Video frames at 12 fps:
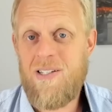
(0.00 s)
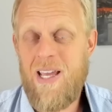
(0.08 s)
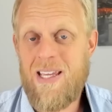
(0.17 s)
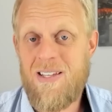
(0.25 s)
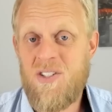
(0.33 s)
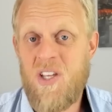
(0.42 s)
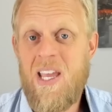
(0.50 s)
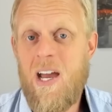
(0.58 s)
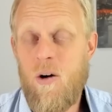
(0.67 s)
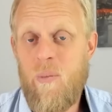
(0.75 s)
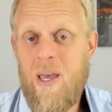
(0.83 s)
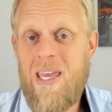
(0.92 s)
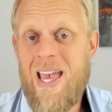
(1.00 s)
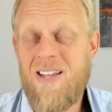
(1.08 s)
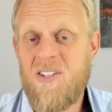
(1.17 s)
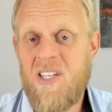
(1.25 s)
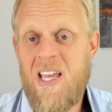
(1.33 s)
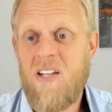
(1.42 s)
Tech, CALB, and
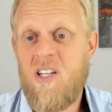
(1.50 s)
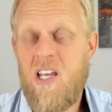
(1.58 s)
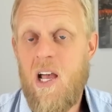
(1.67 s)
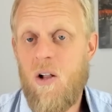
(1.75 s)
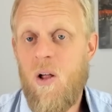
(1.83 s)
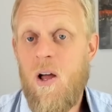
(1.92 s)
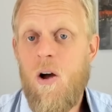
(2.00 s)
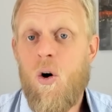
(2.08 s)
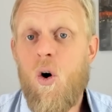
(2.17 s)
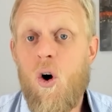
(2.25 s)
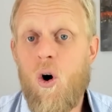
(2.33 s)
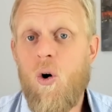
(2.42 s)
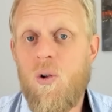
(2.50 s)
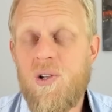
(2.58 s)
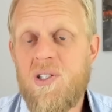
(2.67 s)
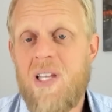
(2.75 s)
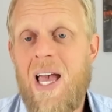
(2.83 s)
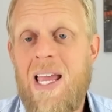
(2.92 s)
CATL all
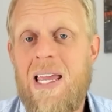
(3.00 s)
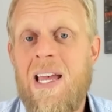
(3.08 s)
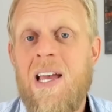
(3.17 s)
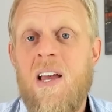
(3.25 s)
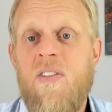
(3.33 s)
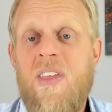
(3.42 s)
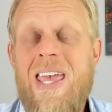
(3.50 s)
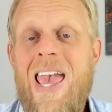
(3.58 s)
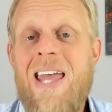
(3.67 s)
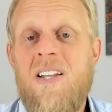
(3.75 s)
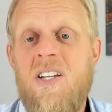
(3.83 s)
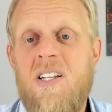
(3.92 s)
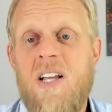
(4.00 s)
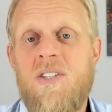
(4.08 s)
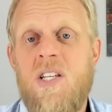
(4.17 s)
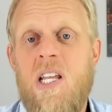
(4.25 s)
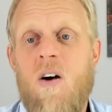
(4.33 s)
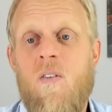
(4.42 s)
say the energy
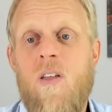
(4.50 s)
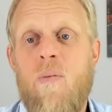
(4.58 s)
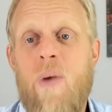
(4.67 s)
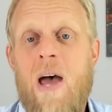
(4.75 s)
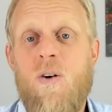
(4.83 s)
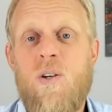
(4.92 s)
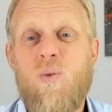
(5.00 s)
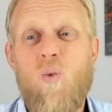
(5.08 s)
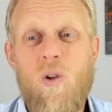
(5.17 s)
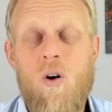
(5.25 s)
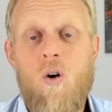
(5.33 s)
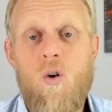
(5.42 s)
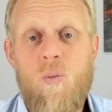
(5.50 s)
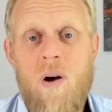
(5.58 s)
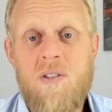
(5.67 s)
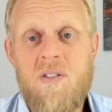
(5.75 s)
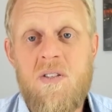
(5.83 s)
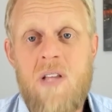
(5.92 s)
density of their batteries will
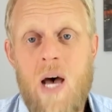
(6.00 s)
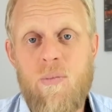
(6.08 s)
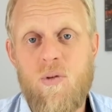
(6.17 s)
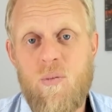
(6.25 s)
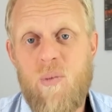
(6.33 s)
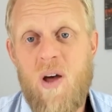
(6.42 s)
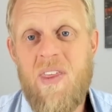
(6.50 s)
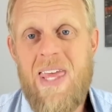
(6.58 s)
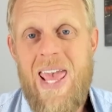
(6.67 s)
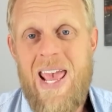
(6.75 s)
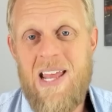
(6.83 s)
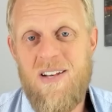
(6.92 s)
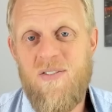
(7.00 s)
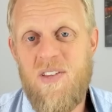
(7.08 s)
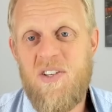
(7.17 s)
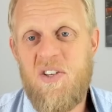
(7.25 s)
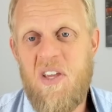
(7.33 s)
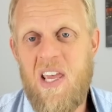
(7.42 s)
almost double by the end of
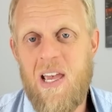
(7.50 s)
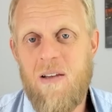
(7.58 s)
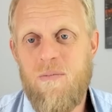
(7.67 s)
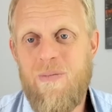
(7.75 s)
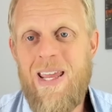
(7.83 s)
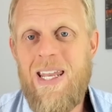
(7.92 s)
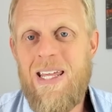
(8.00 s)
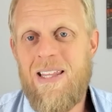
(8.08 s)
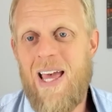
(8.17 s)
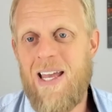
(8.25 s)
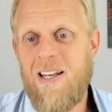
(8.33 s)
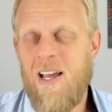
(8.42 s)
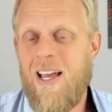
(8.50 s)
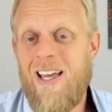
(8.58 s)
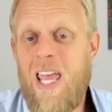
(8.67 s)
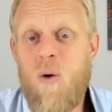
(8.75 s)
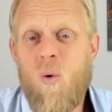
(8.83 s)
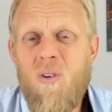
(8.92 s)
this year, meaning that
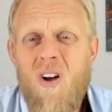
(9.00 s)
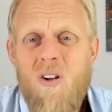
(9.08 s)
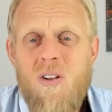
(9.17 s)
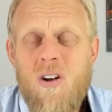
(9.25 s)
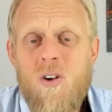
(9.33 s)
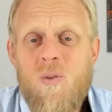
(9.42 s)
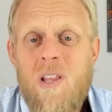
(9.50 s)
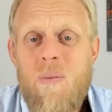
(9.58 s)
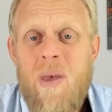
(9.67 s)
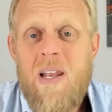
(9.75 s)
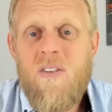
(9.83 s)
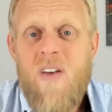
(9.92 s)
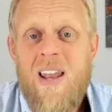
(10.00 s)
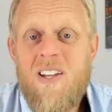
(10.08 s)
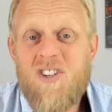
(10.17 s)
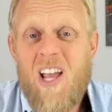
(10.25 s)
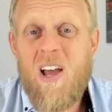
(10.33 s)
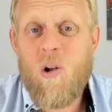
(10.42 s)
it will no longer really be an
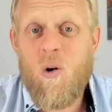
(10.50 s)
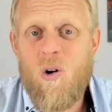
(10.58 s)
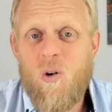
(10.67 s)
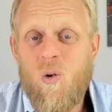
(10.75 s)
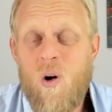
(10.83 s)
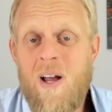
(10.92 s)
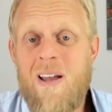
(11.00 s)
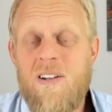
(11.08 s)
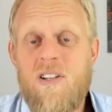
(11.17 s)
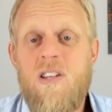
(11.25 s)
advantage at all to